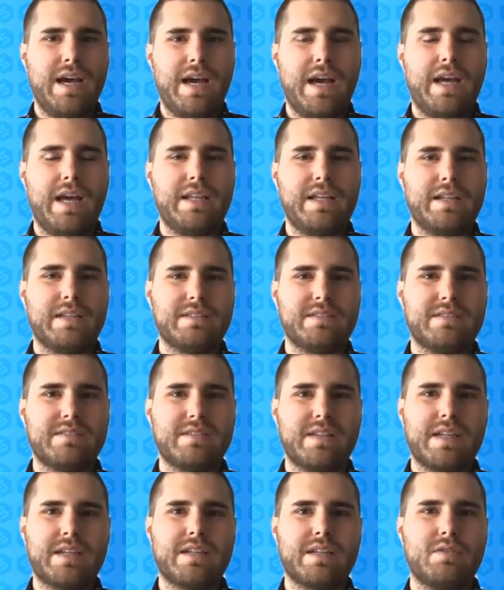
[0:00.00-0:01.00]
And then a
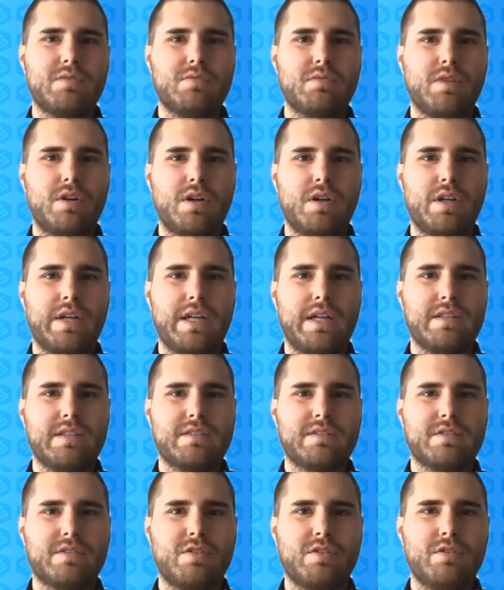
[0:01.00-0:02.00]
second one
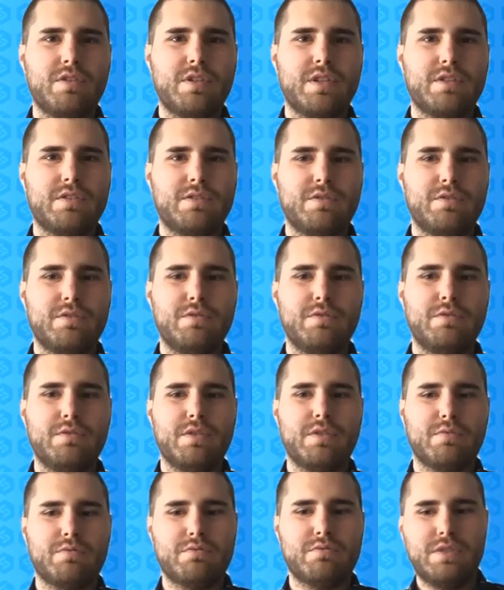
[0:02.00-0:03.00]
is going to
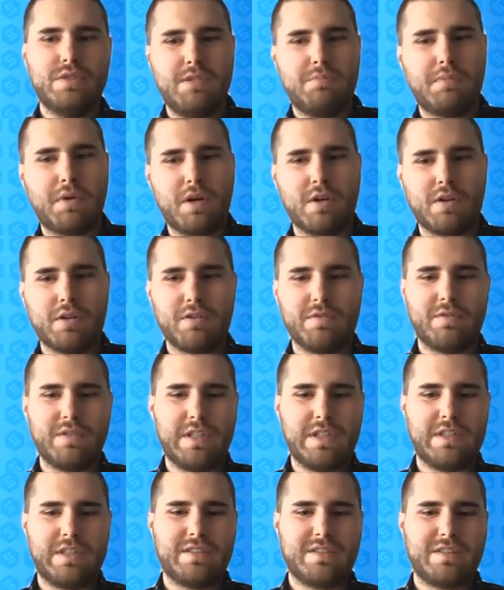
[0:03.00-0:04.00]
the re part of
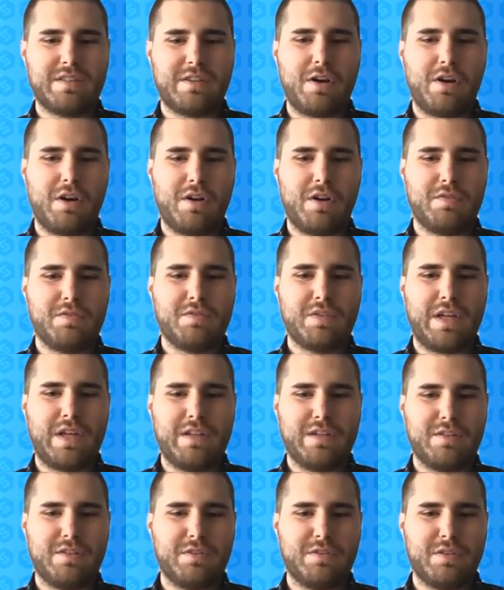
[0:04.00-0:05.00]
it, of that
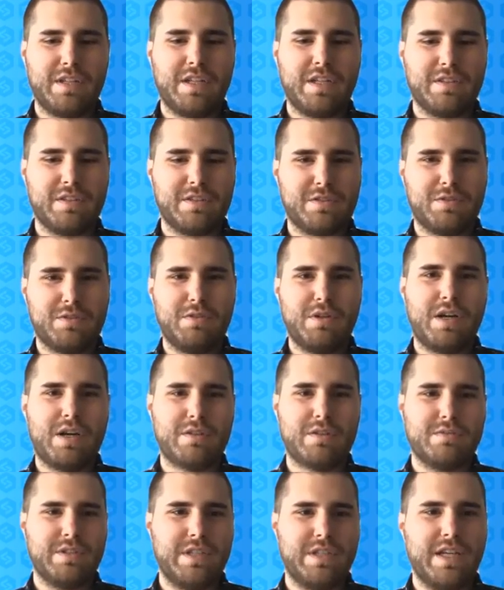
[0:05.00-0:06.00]
learning, the
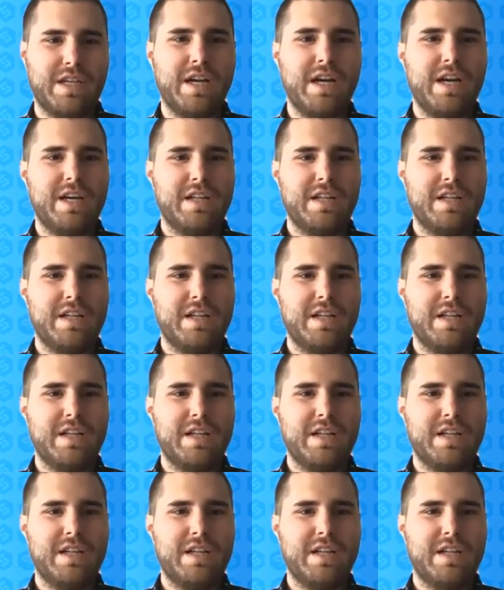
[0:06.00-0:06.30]
shuhari,